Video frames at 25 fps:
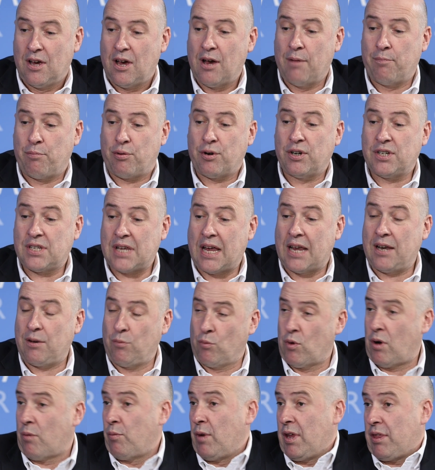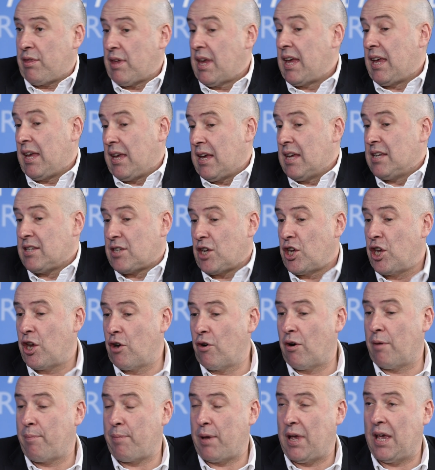and present what we think is a
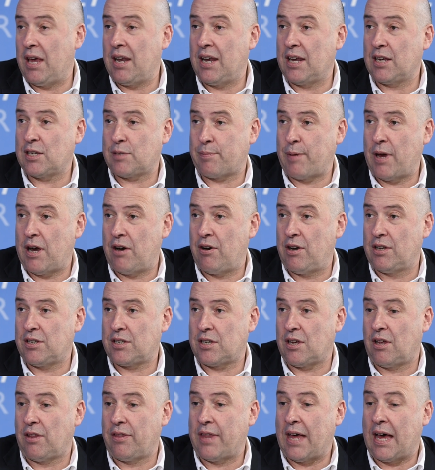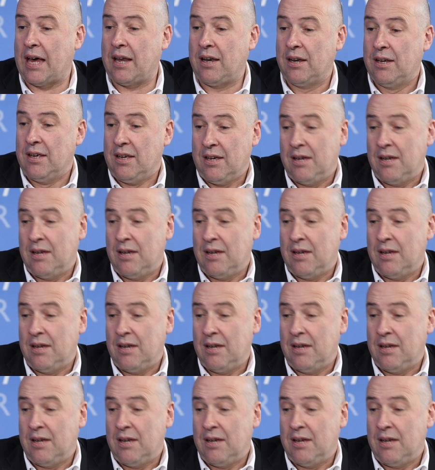European experience on that,